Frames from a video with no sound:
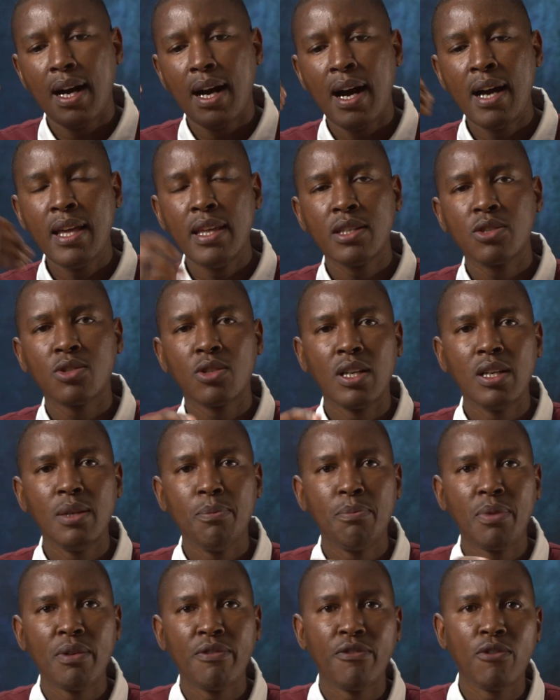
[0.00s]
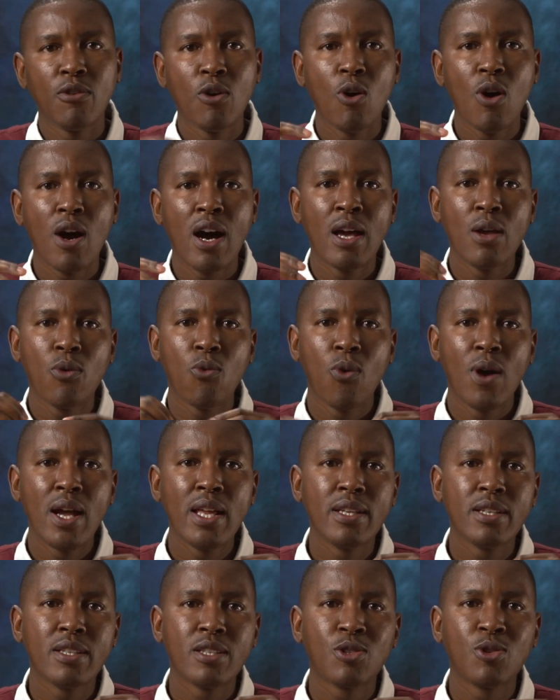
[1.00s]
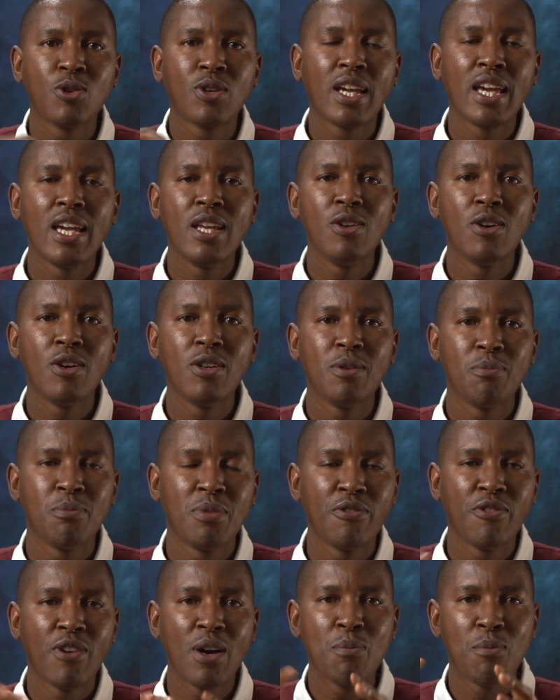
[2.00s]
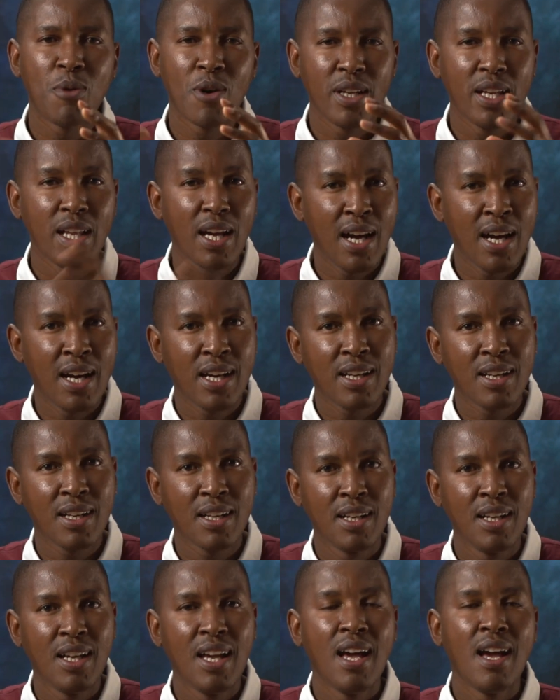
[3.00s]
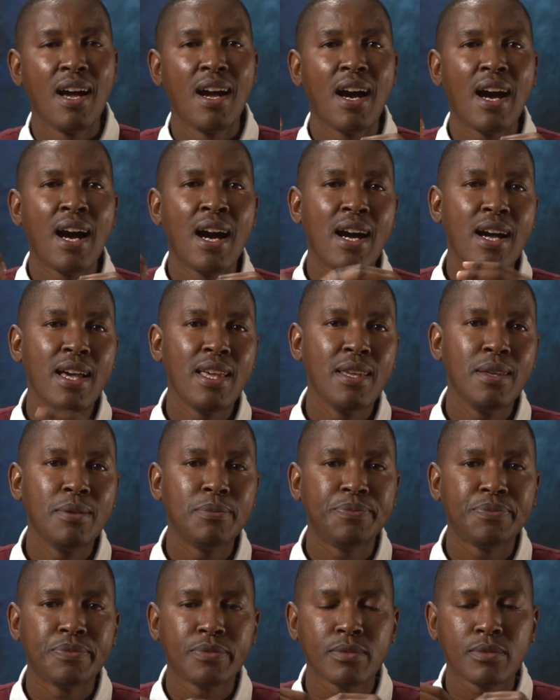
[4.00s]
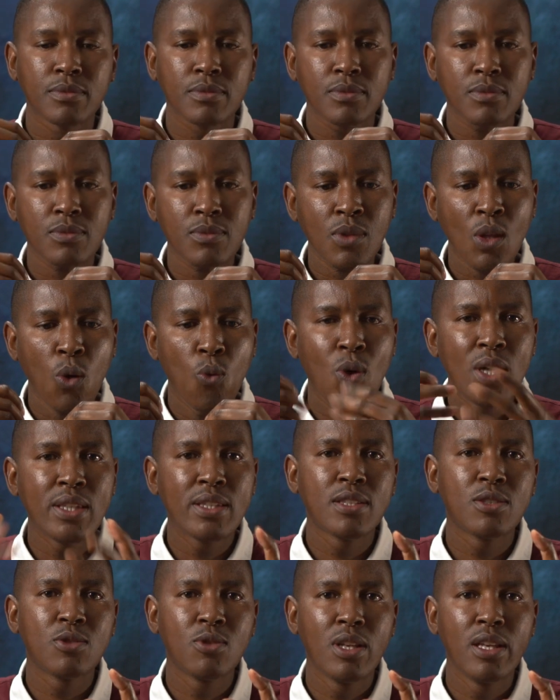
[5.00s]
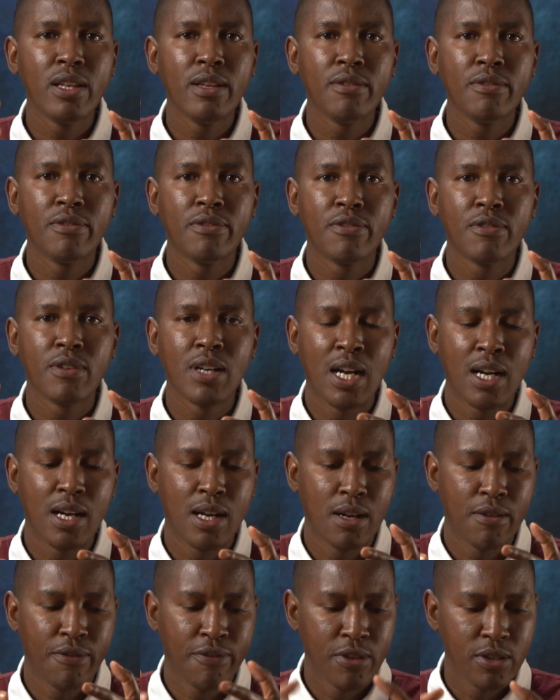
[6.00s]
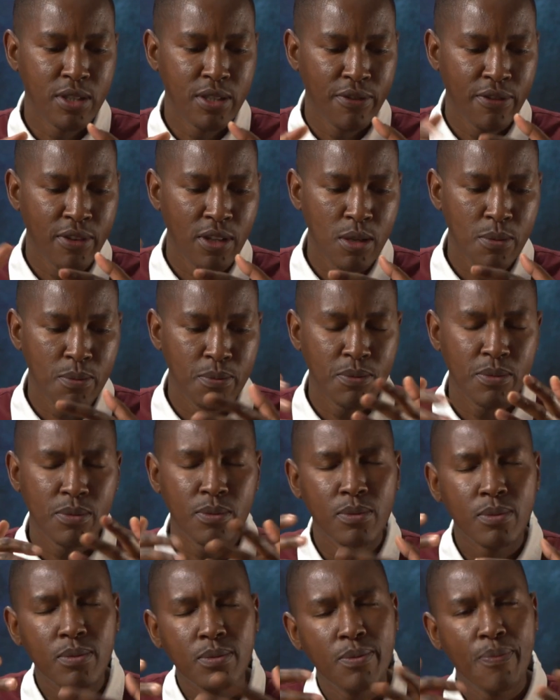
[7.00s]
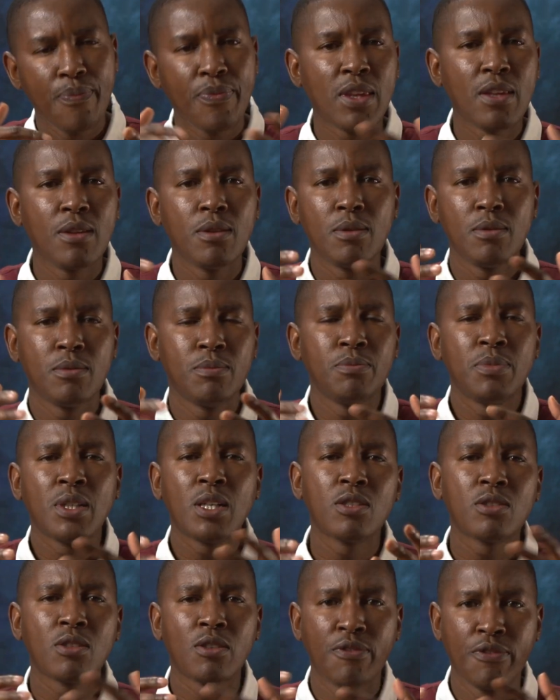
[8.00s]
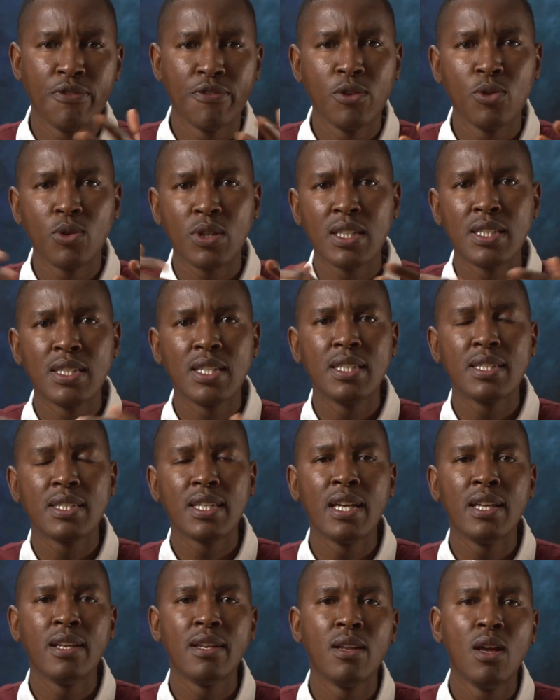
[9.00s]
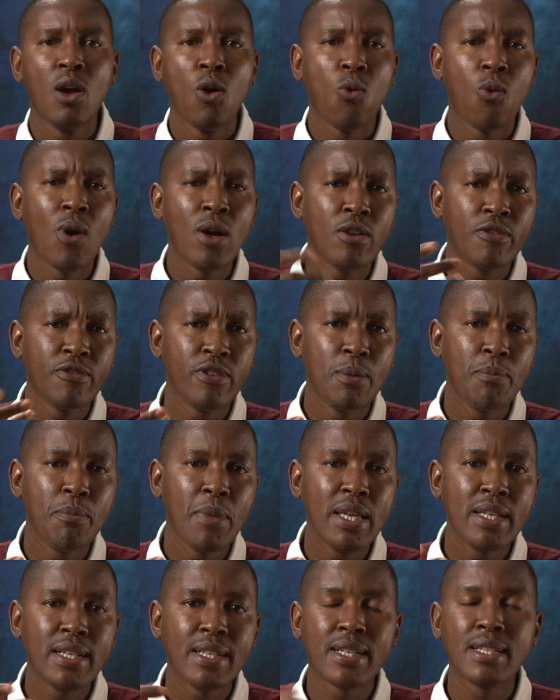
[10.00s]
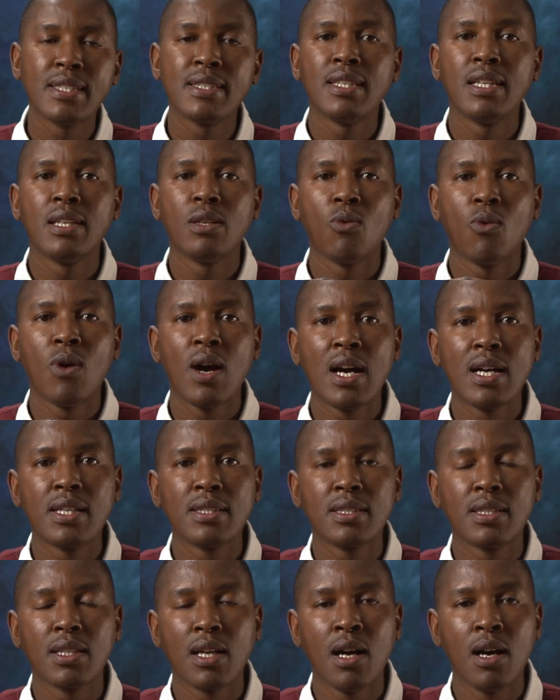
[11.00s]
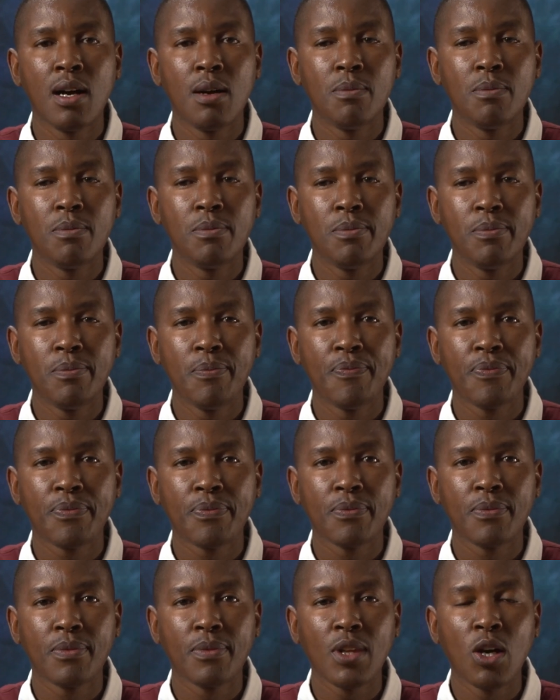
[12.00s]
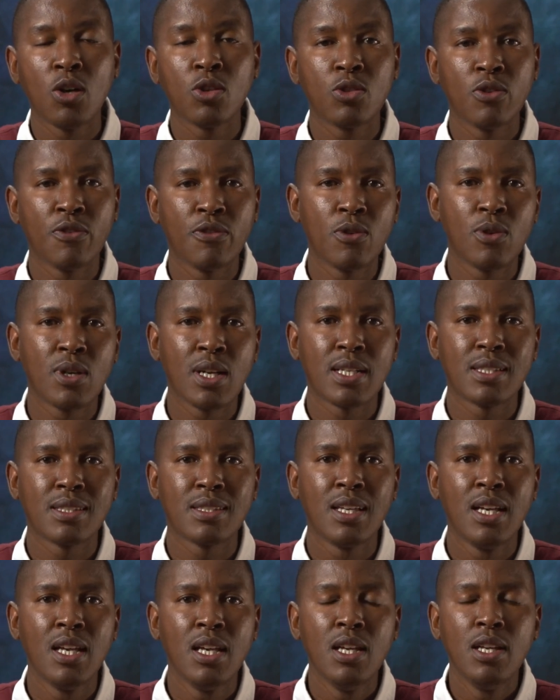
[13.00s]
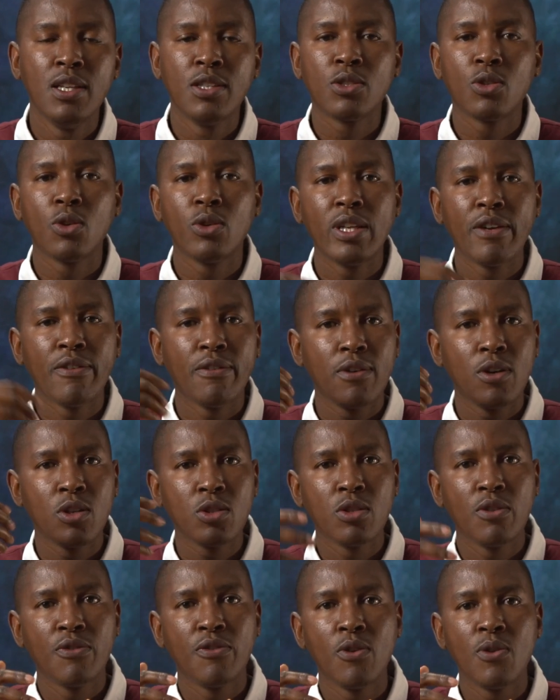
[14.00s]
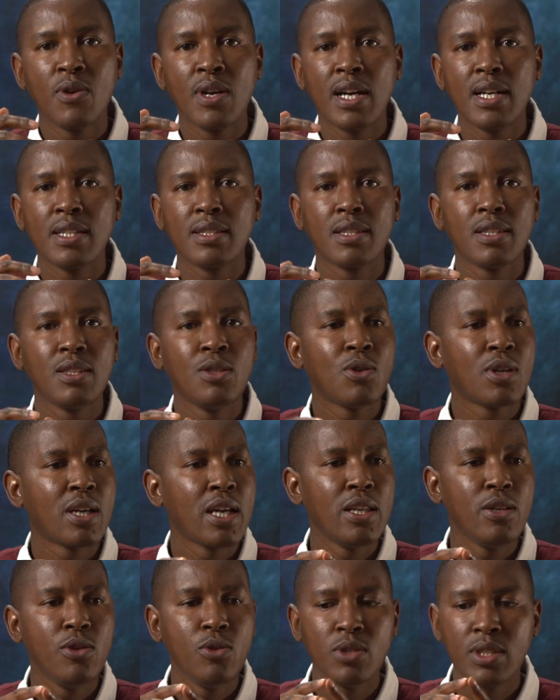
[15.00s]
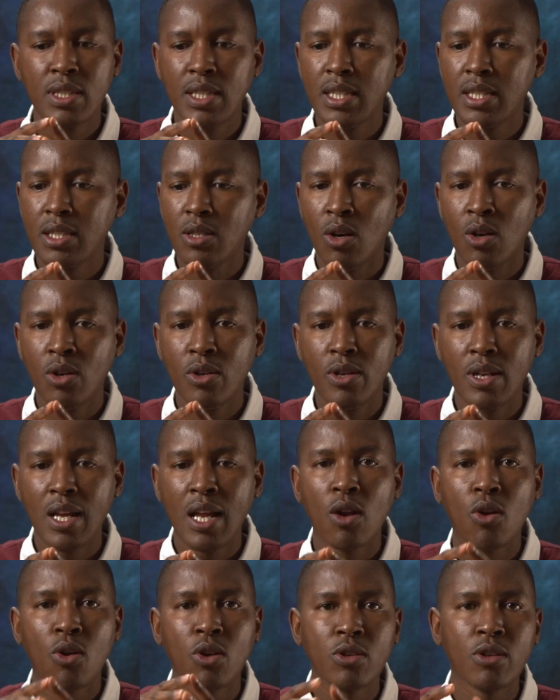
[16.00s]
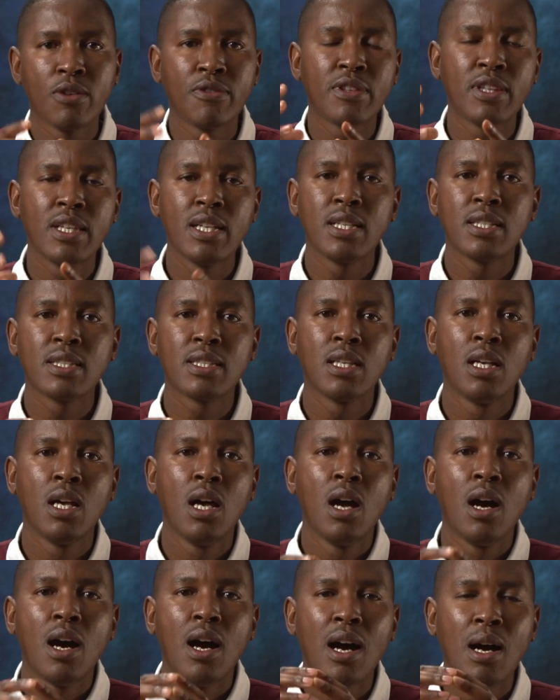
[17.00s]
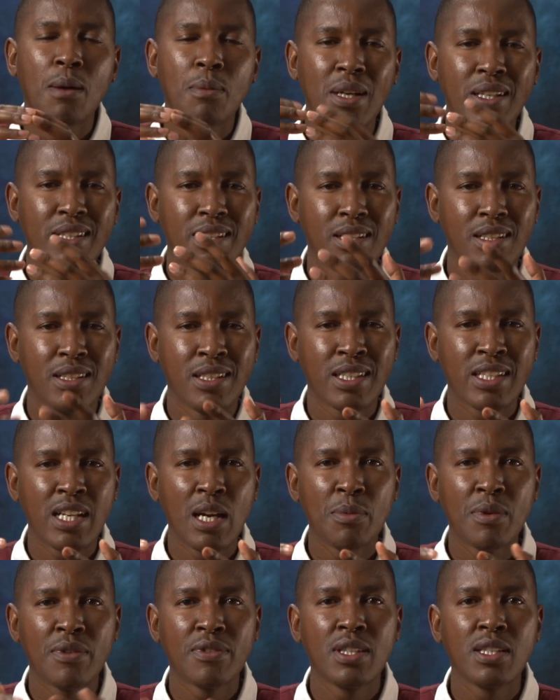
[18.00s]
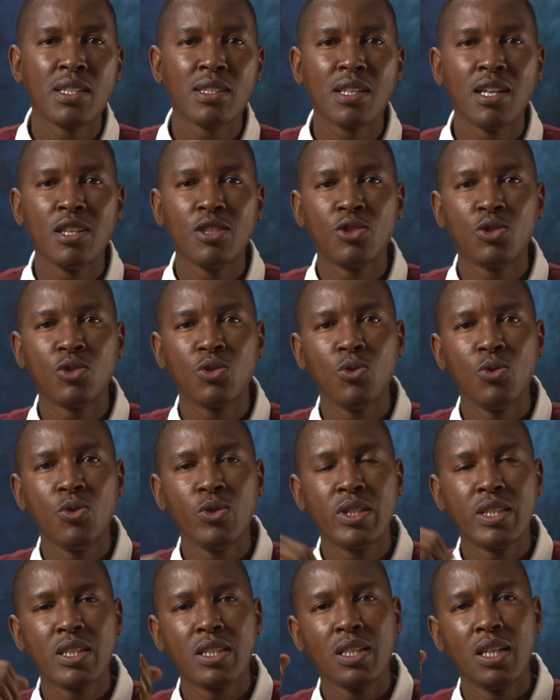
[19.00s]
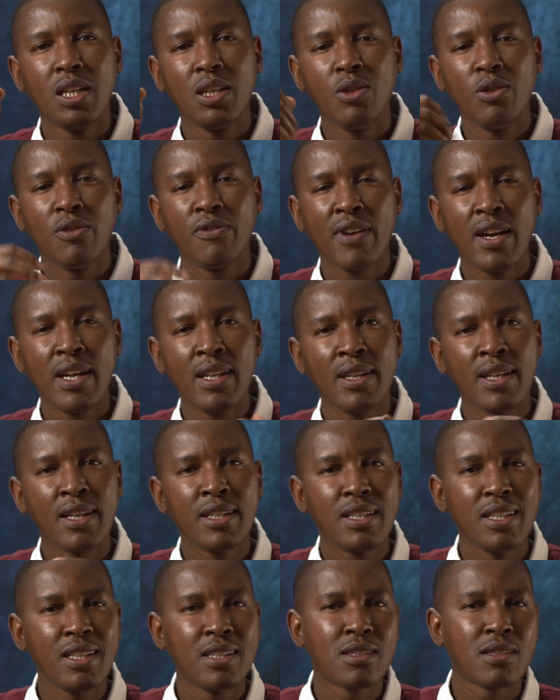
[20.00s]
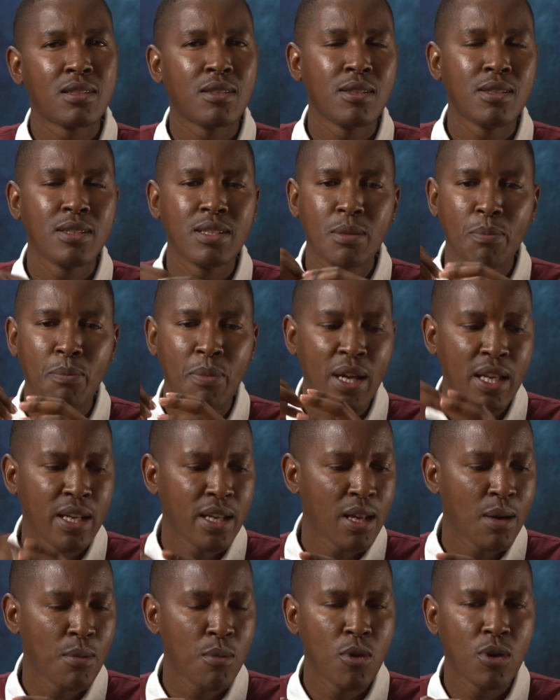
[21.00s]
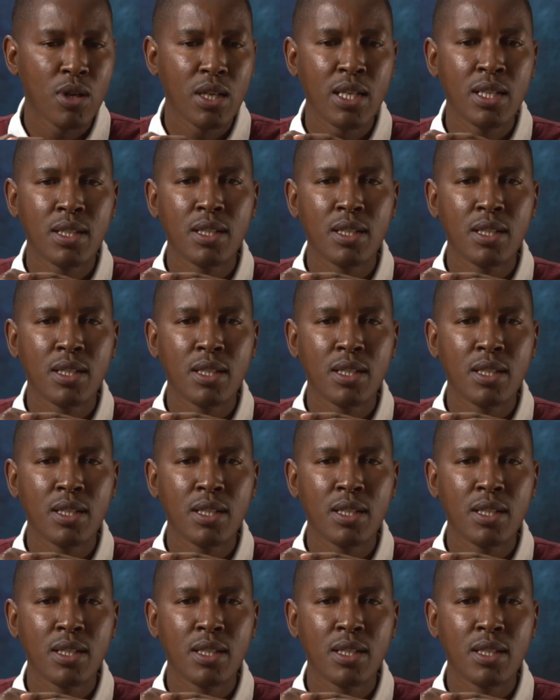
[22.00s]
I actually, before I went to Canon, before I bought the R, I wanted to leave Fujifilm because of few reasons, and one of the main reason was autofocus. So the autofocus, you can use it on a lot of things, but the type of things I shoot, you find that it's not dependable.